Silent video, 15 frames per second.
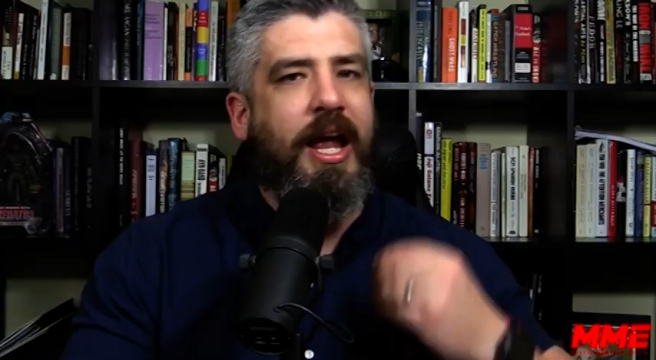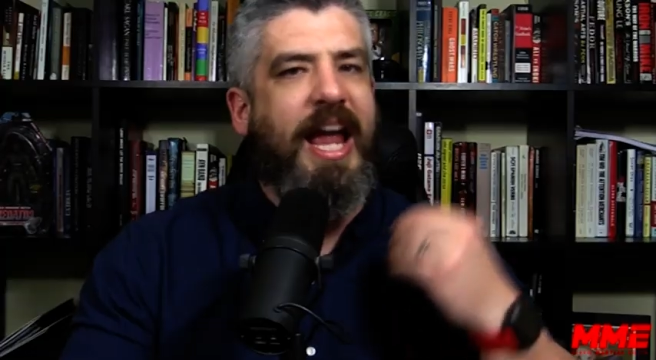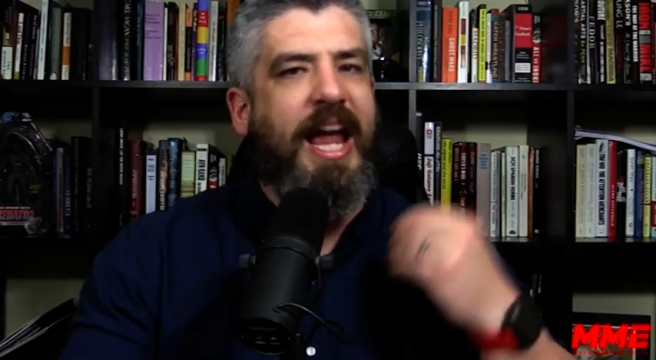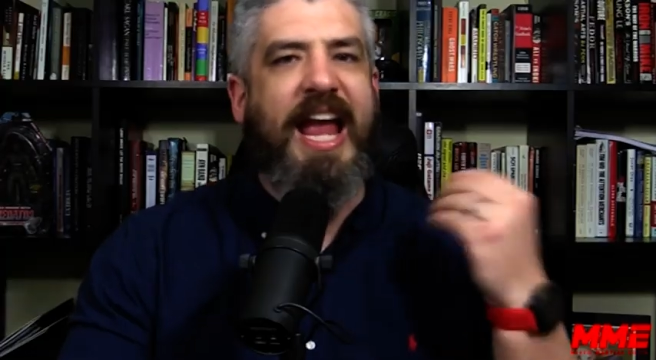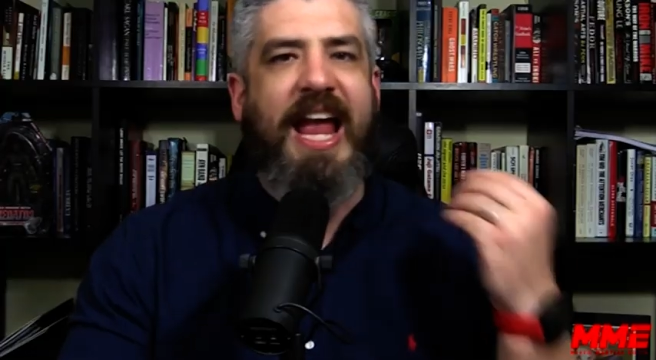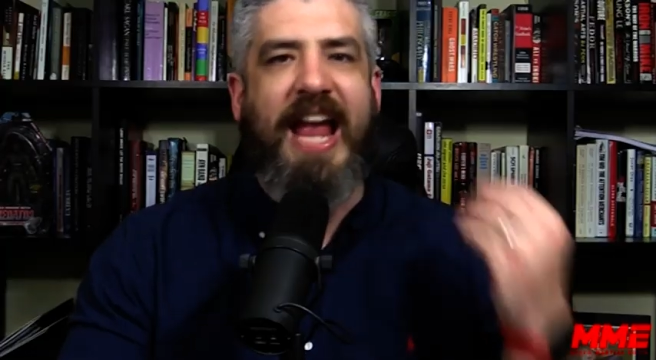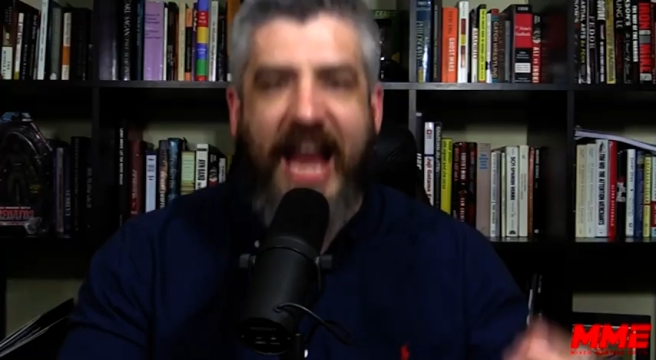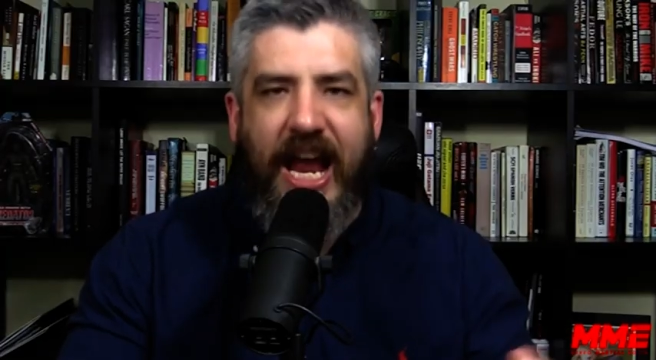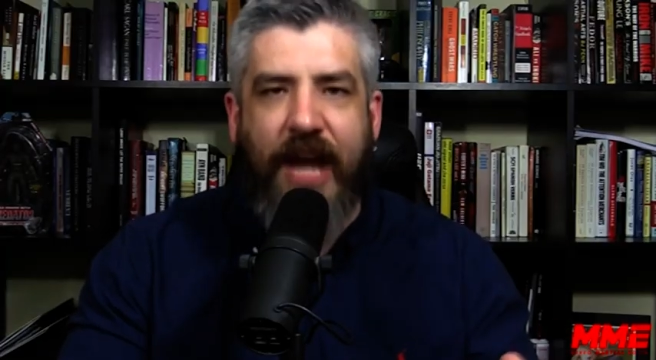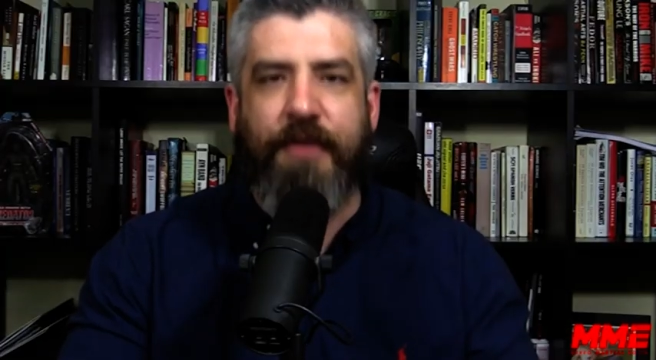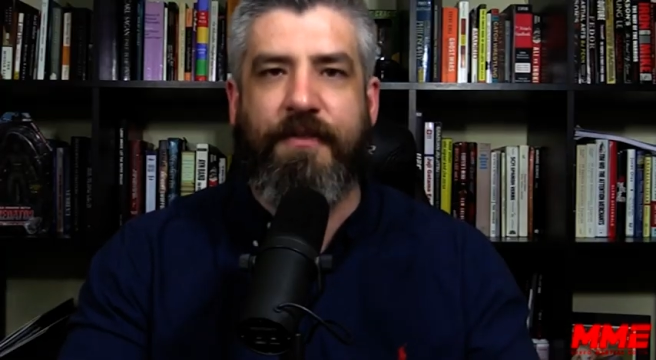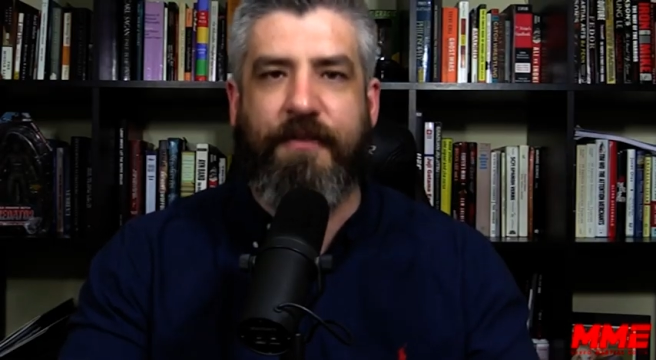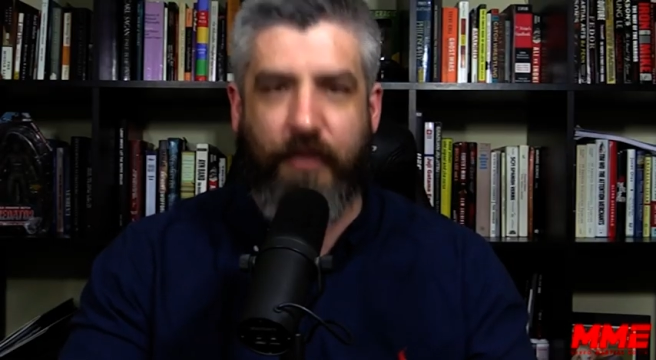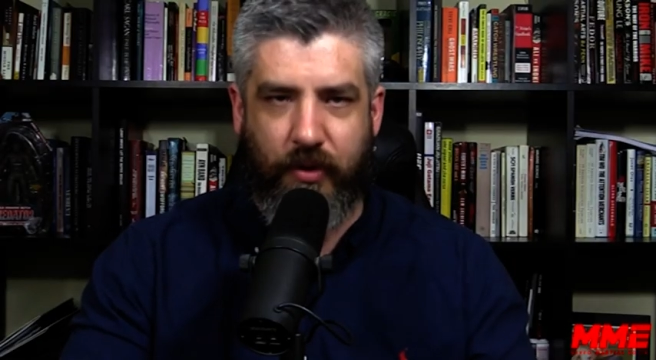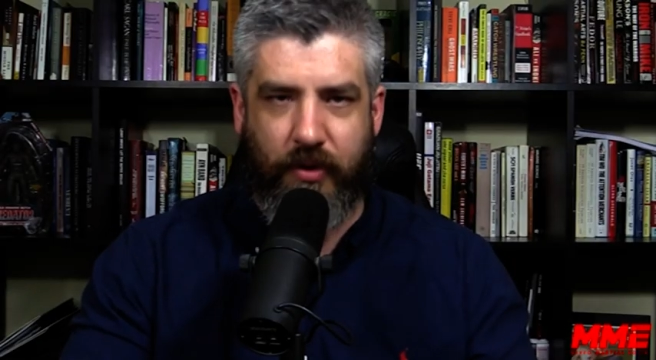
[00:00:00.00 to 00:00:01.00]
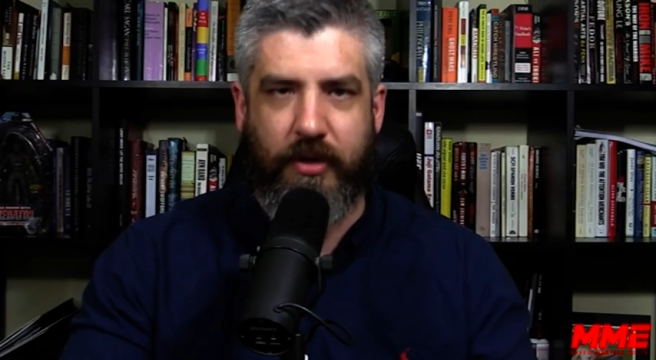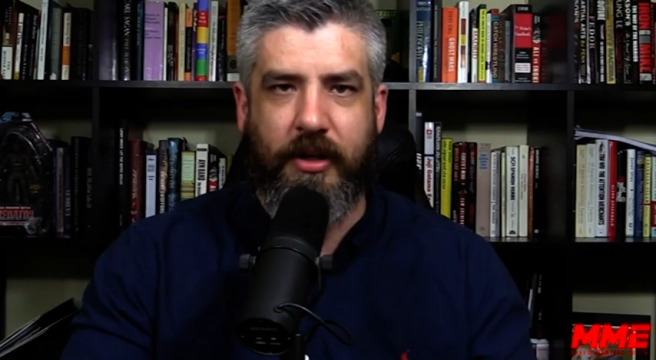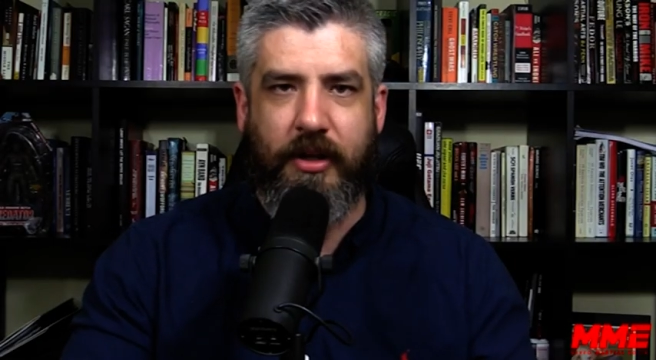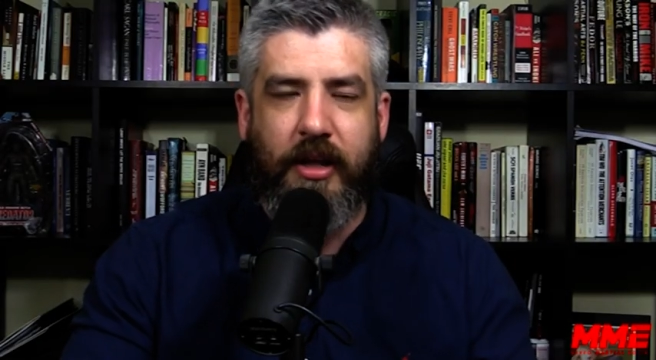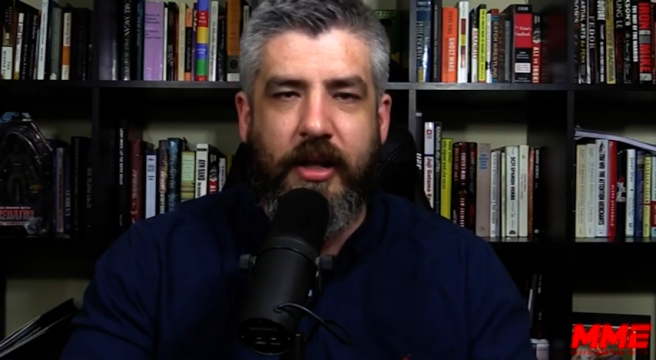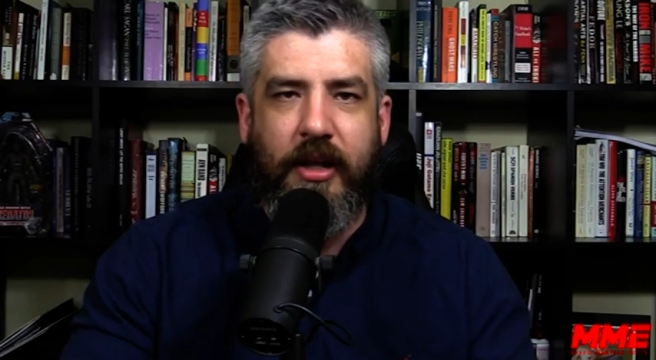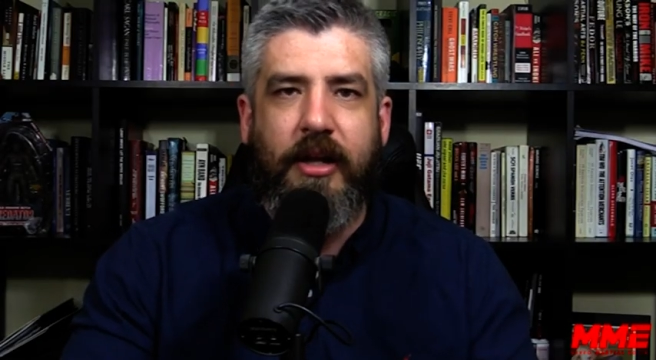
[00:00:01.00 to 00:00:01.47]
Check out the
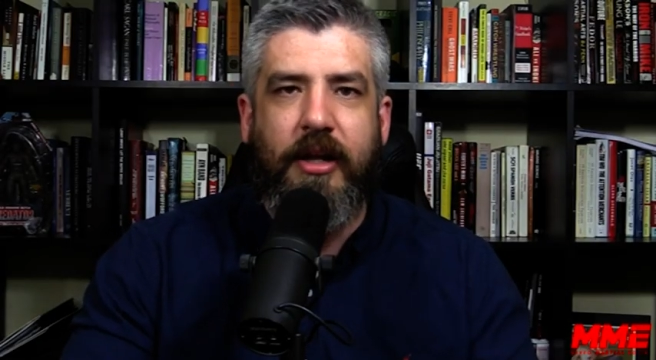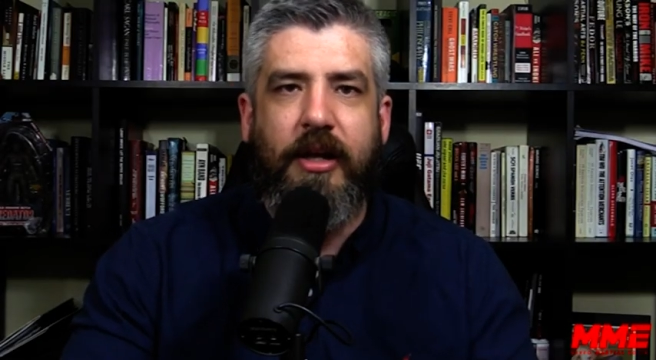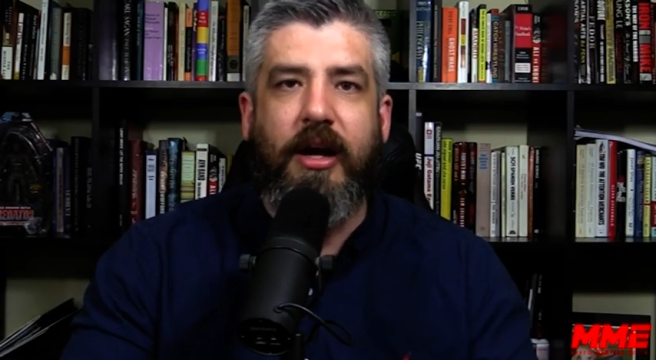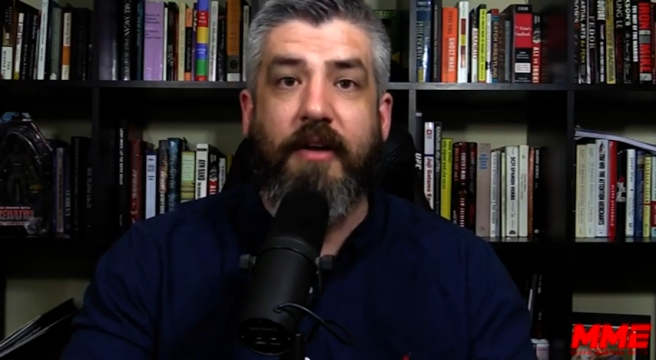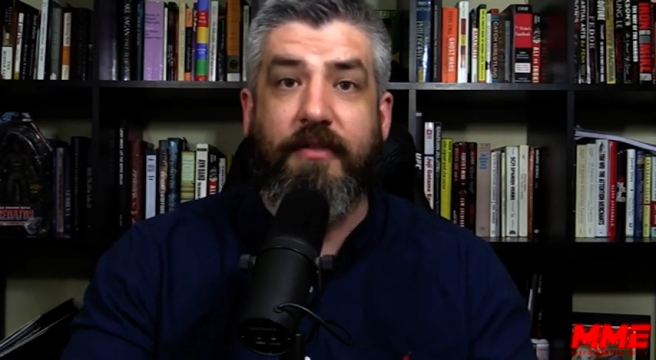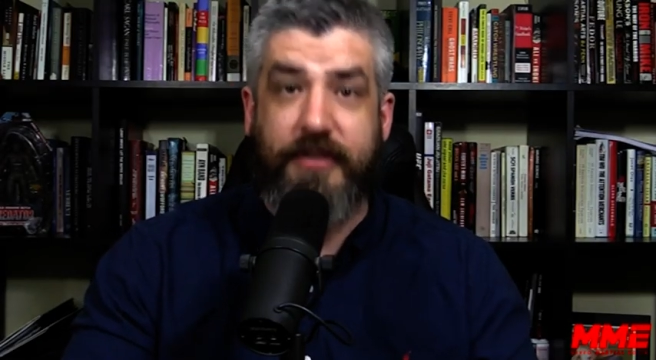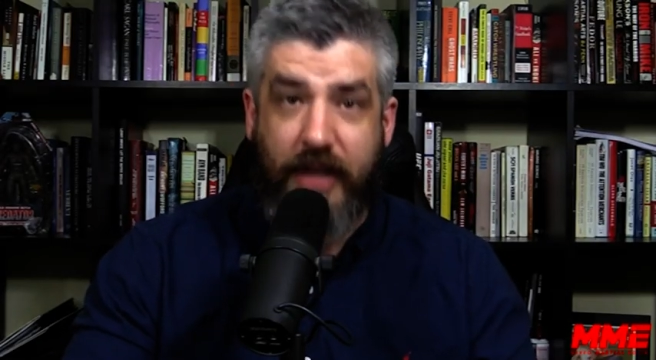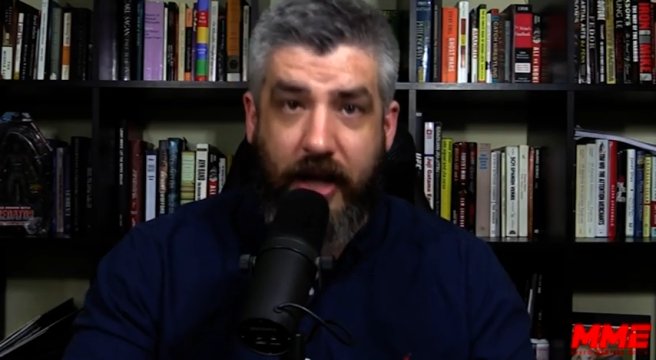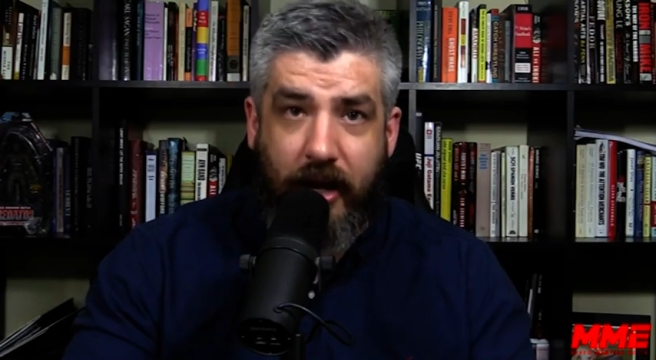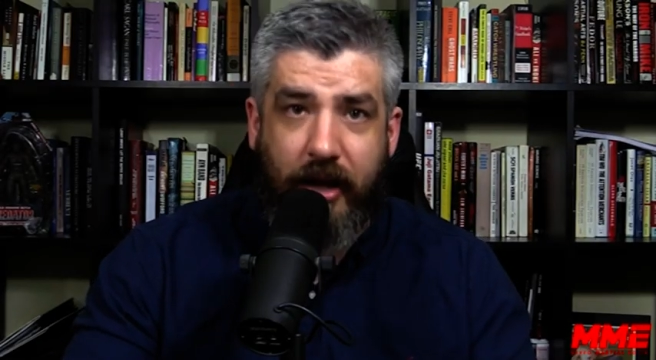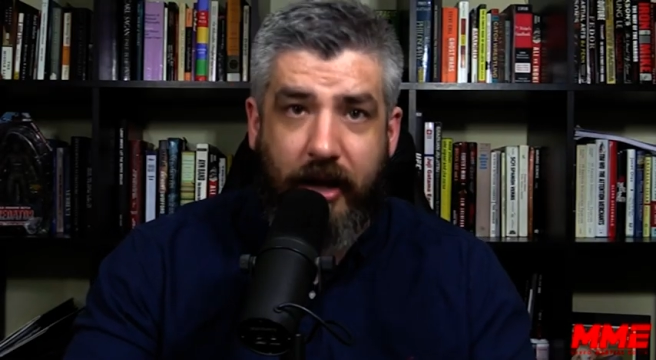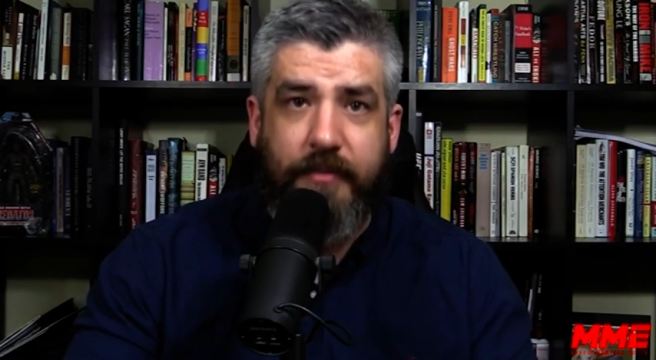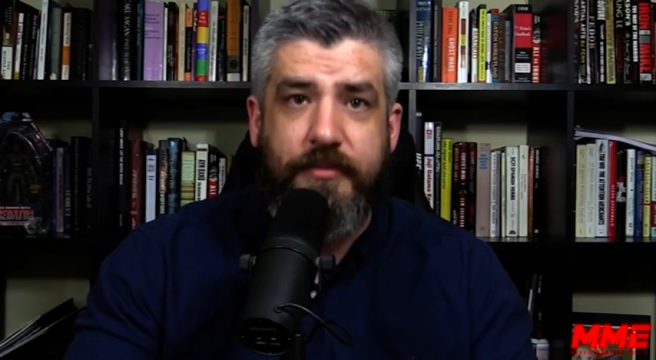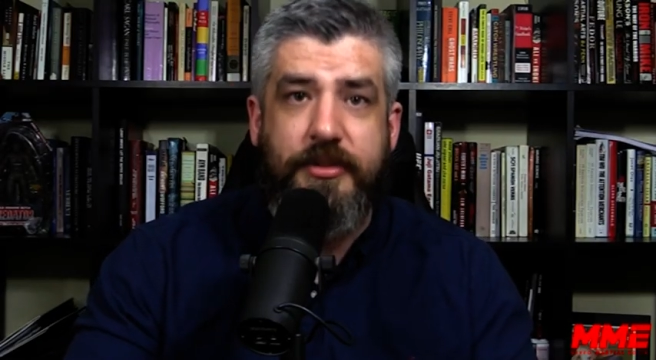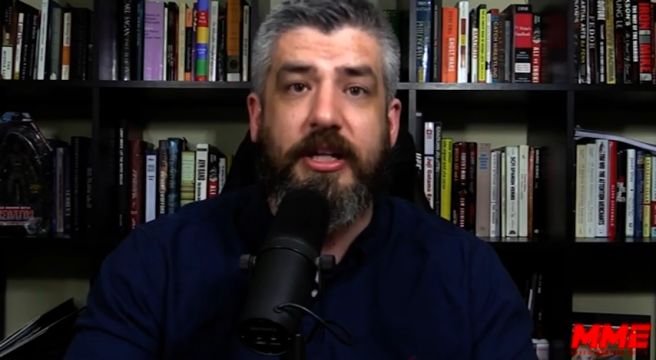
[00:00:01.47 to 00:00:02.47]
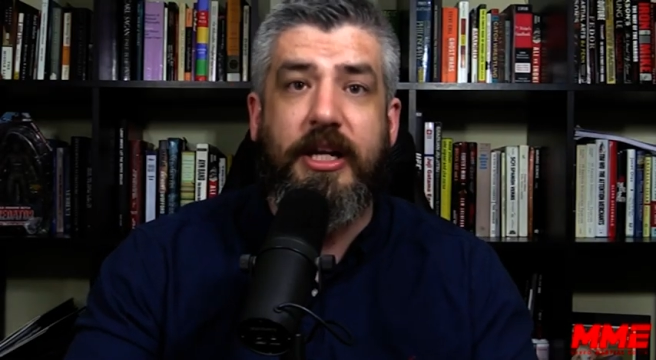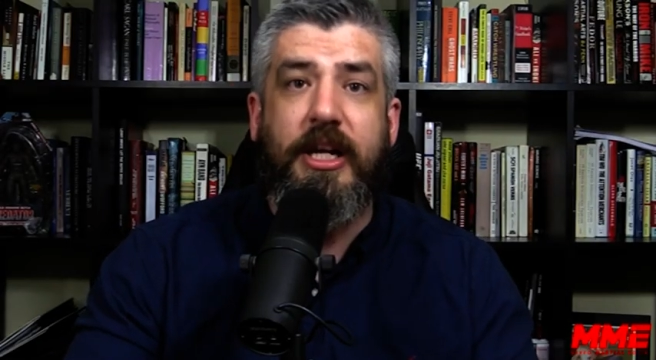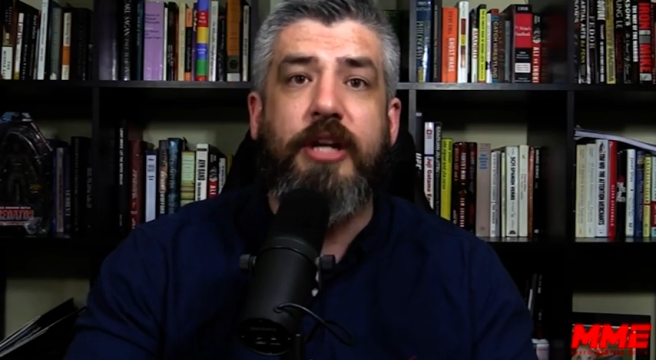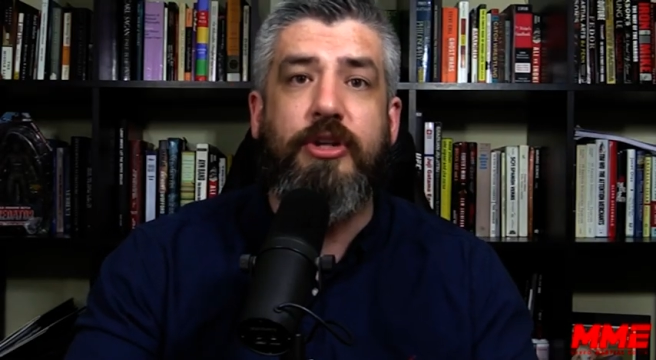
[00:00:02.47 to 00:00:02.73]
reaction of Luke Thomas.